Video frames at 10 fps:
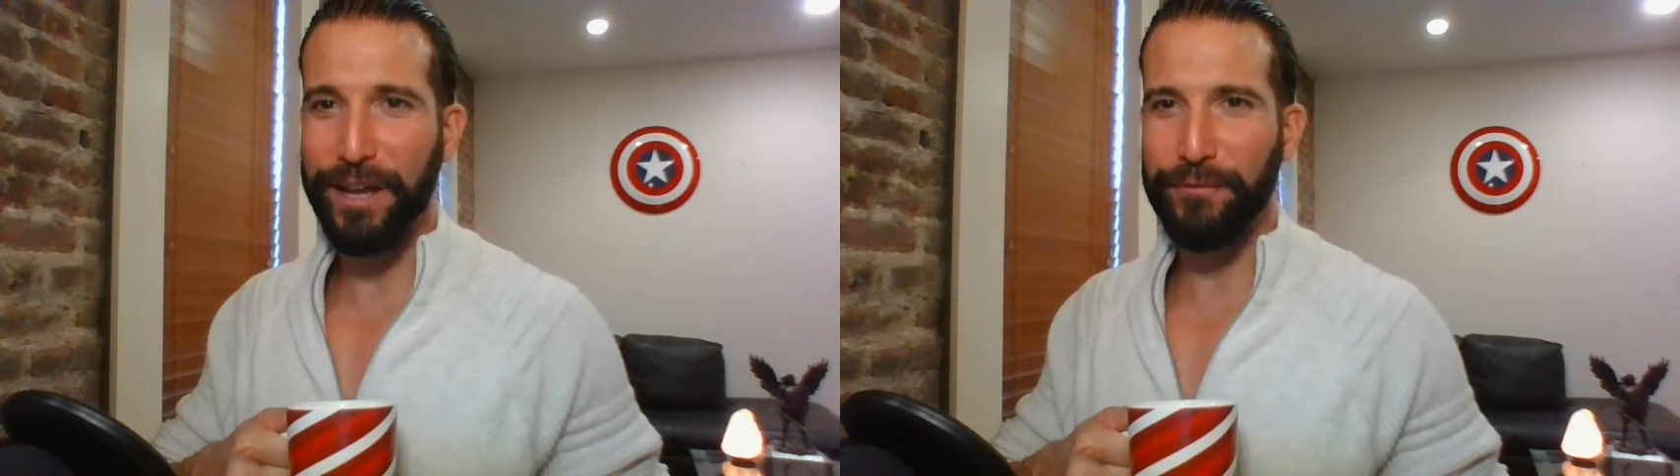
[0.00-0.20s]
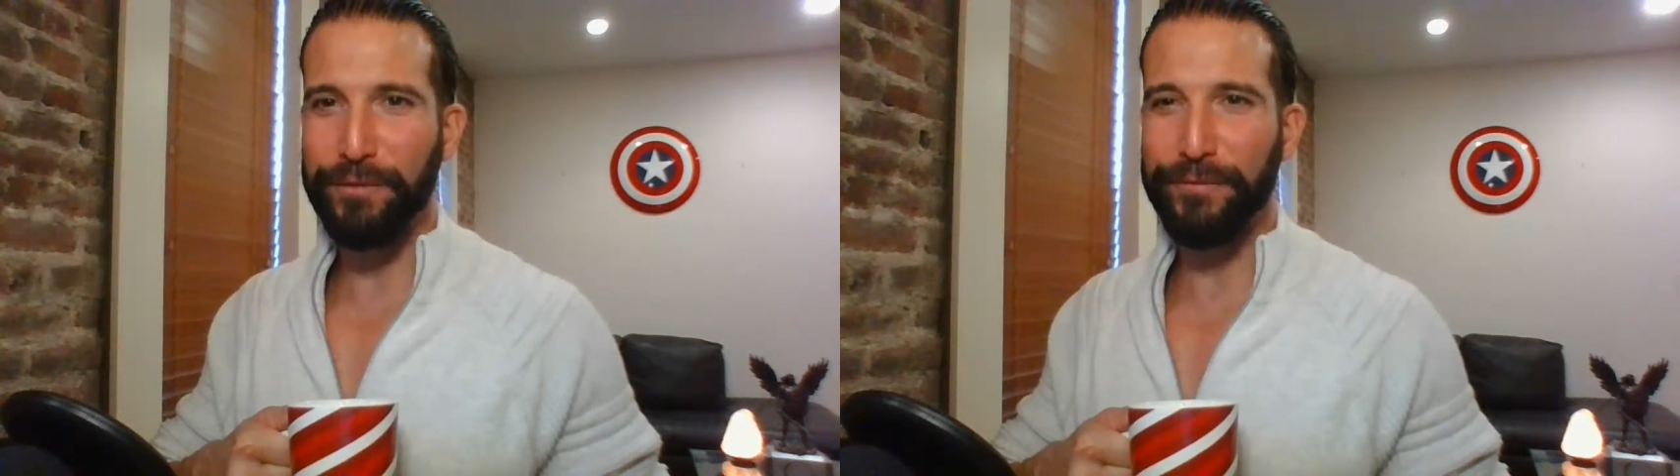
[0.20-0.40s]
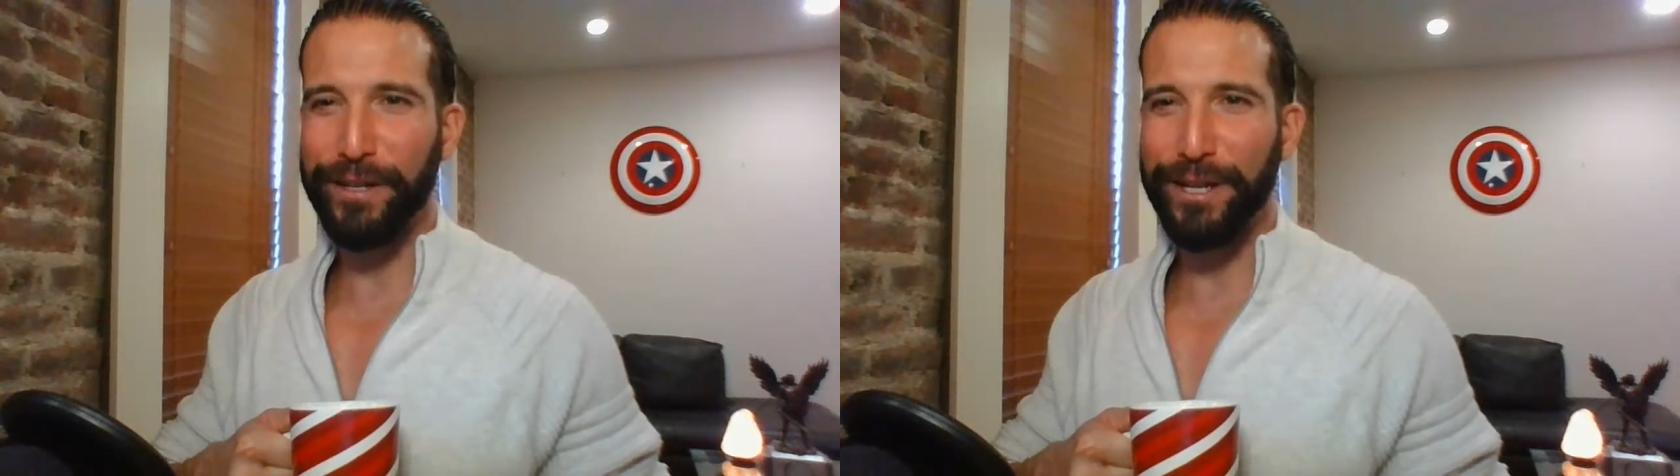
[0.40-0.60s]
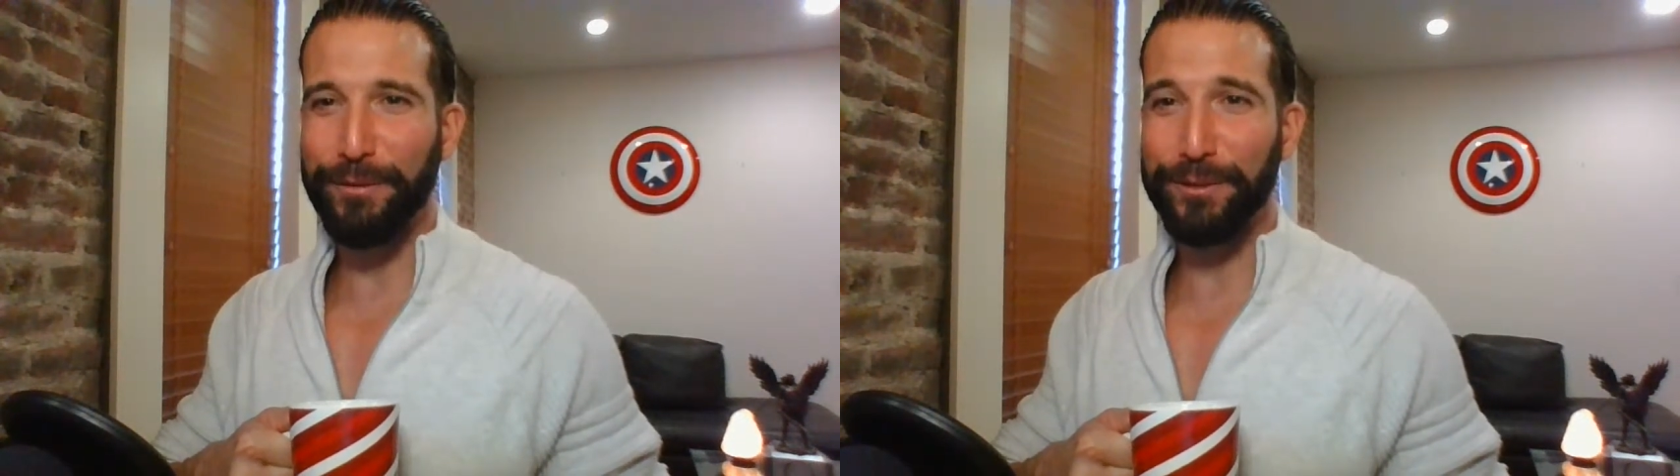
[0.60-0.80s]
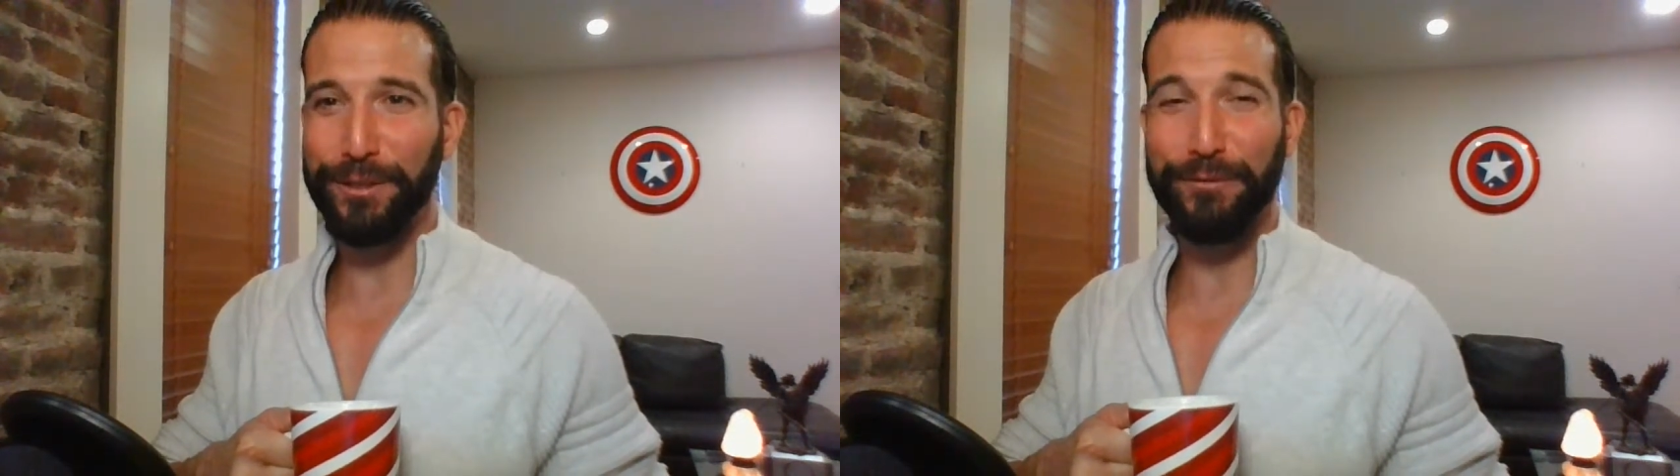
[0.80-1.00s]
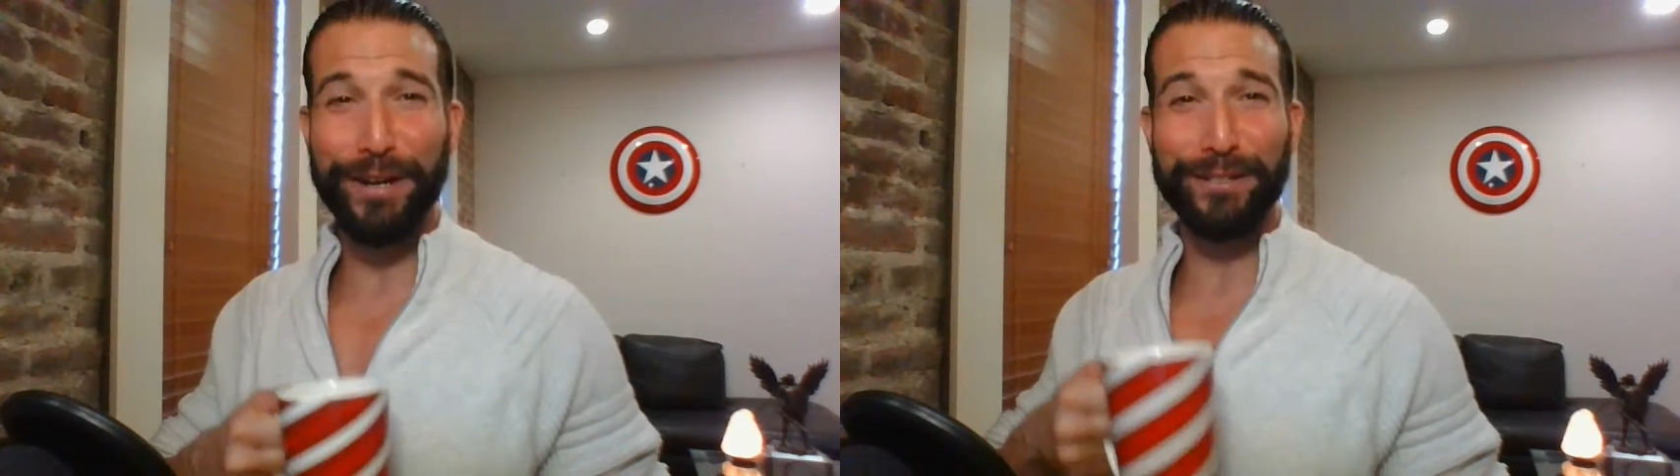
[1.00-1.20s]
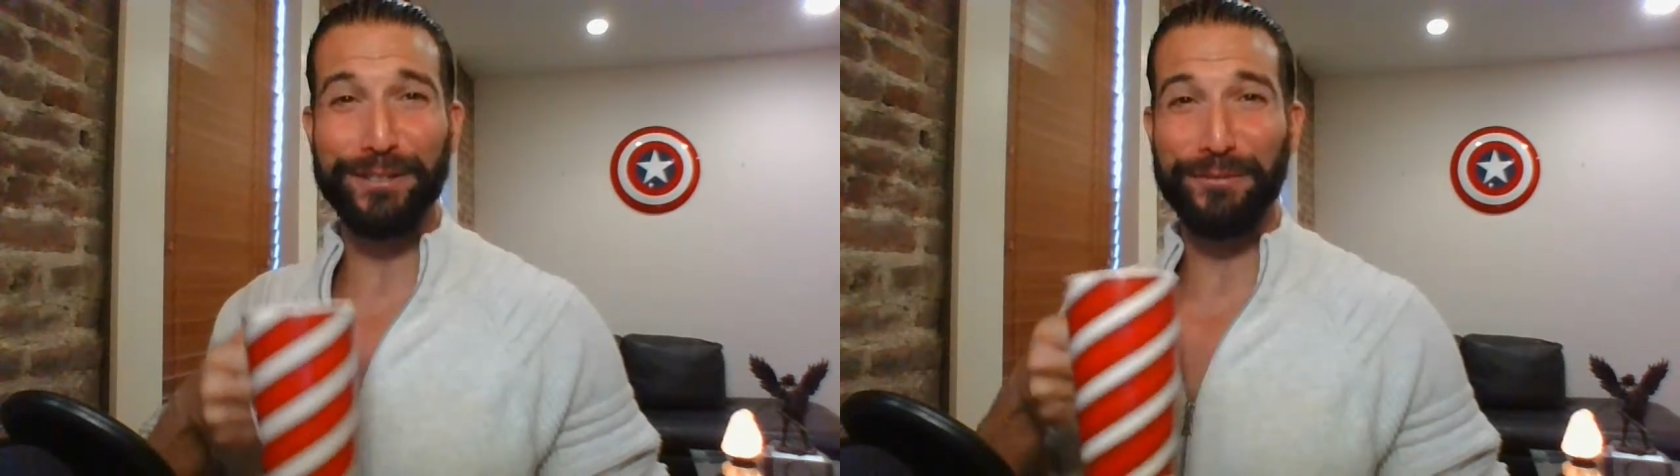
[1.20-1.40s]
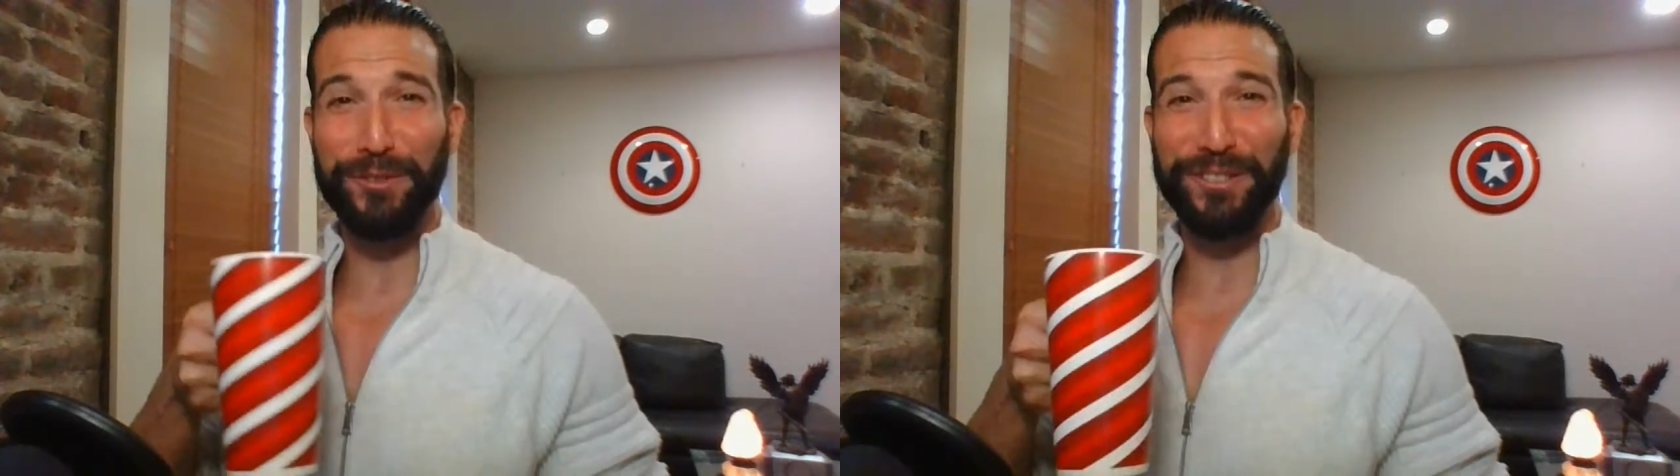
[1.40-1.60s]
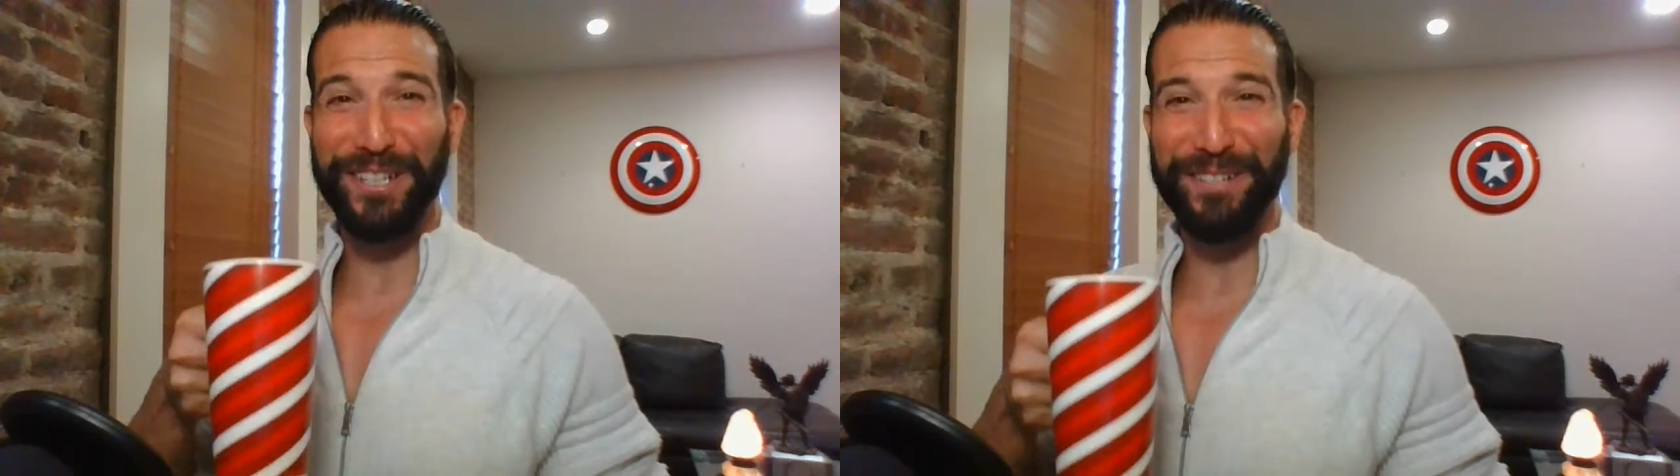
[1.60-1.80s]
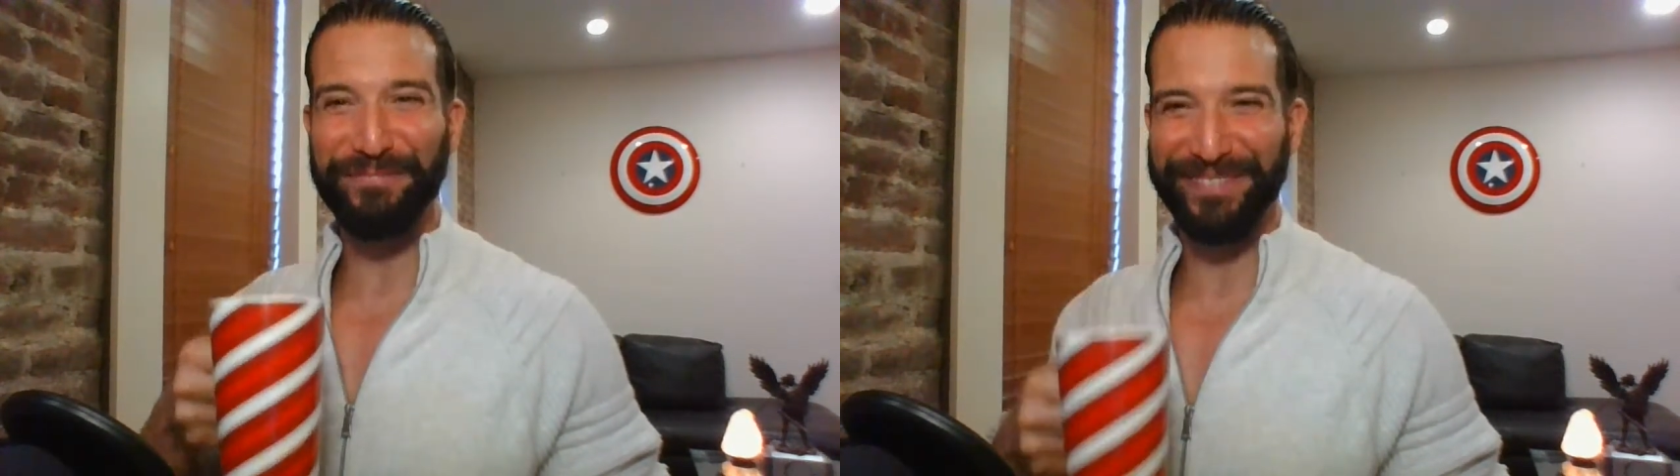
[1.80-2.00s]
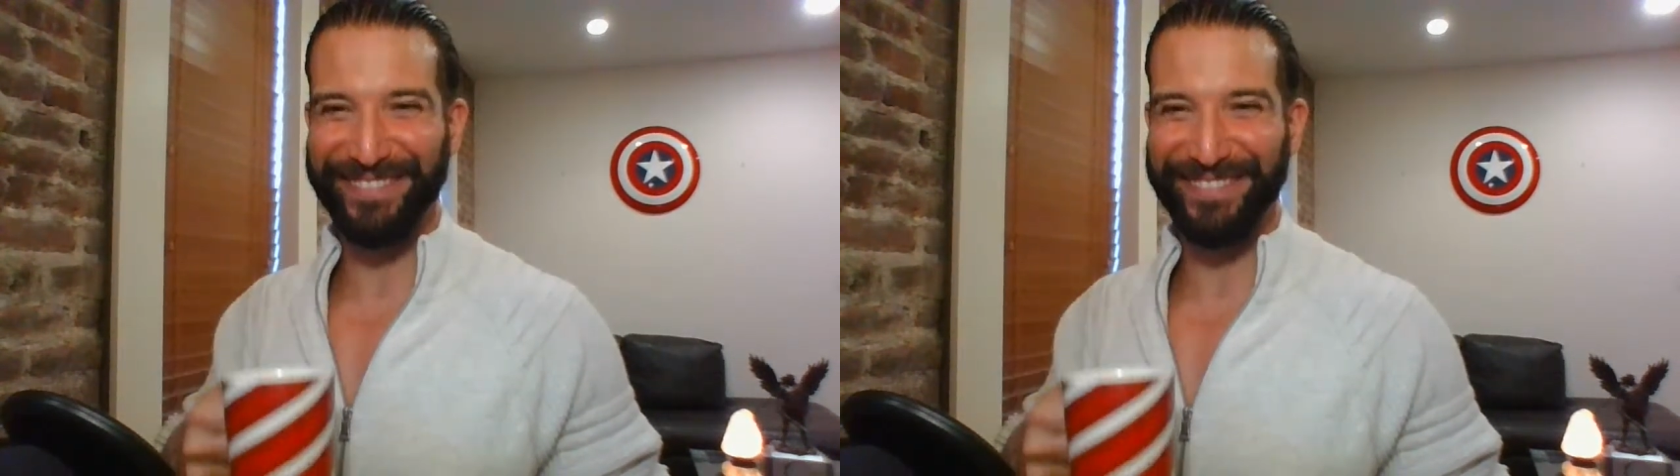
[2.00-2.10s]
Every video is the greatest of all time